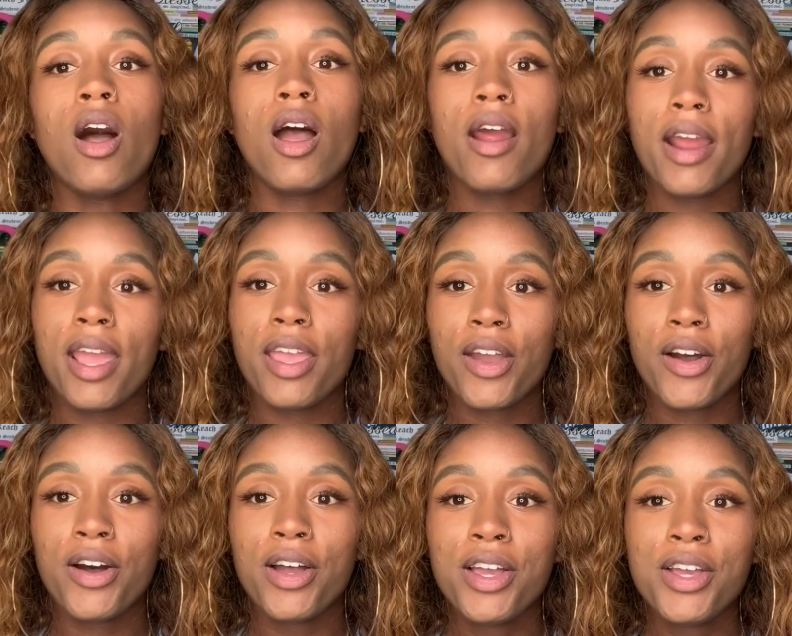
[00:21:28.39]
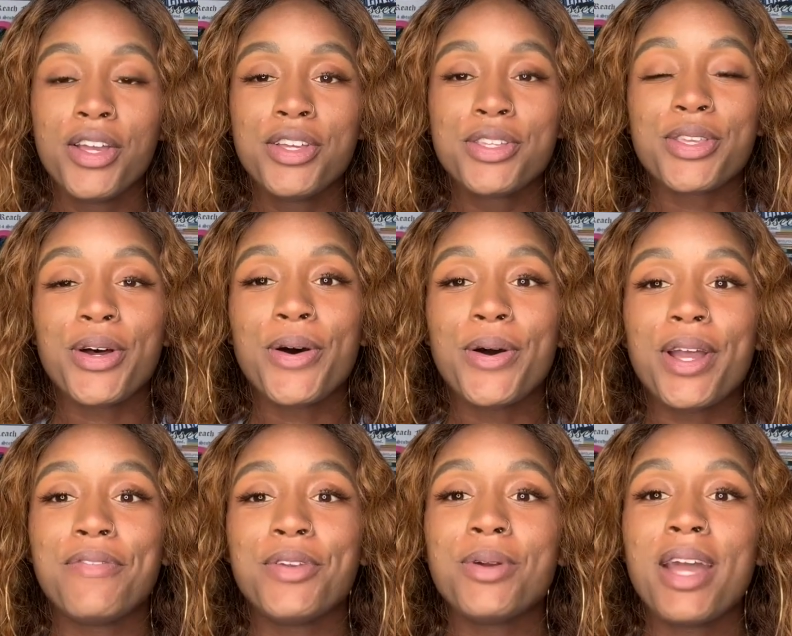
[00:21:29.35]
All right, y'all, so
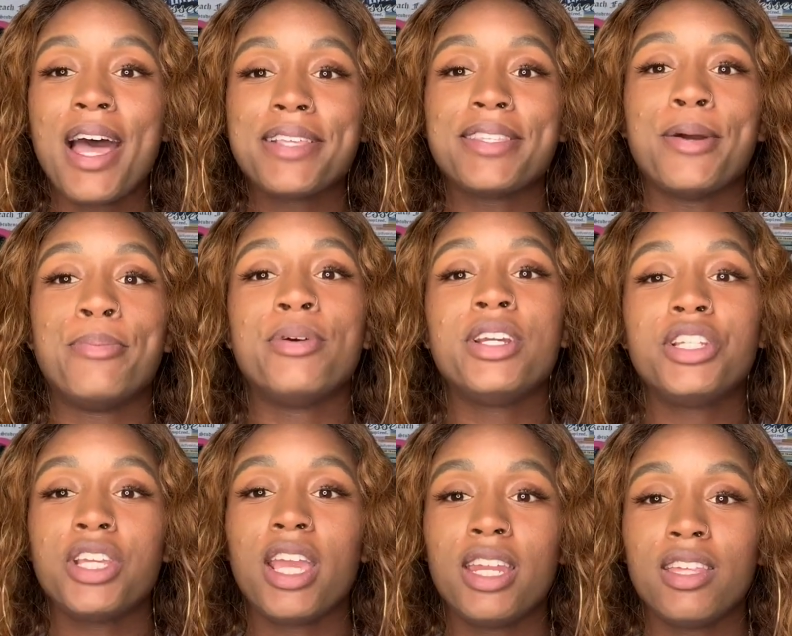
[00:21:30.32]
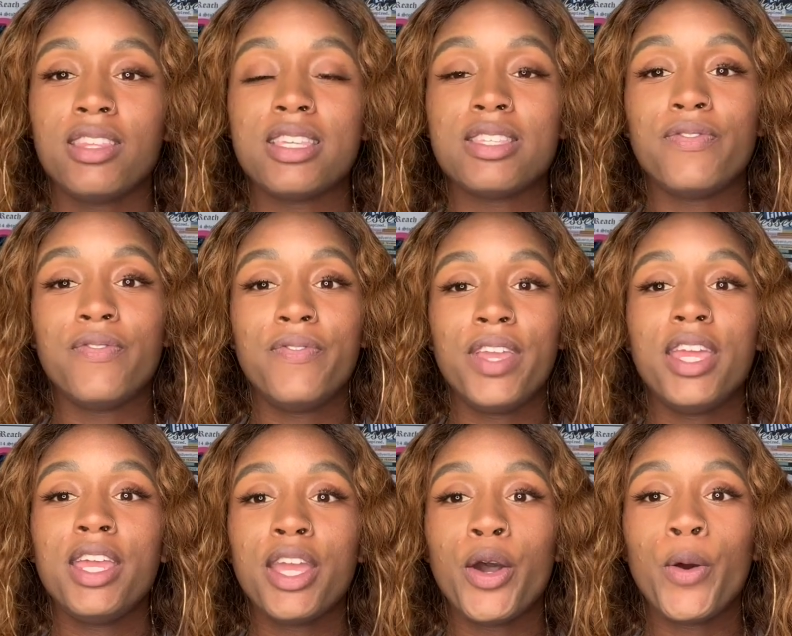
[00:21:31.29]
if you guys appreciated this
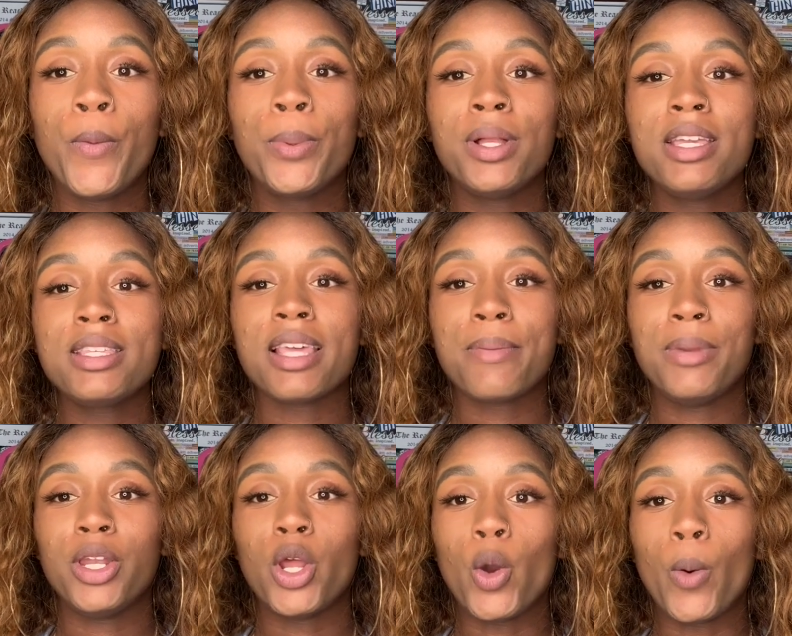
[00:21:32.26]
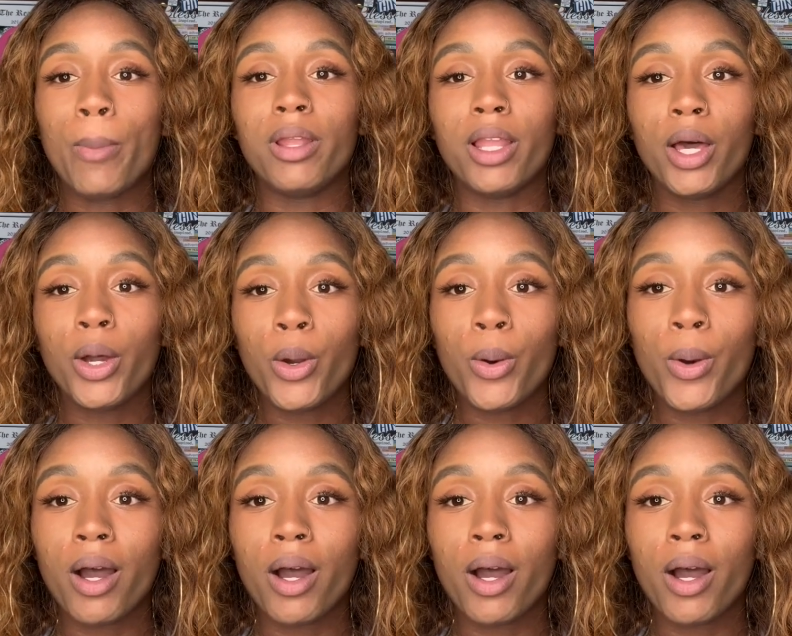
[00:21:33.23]
video, please let me know below.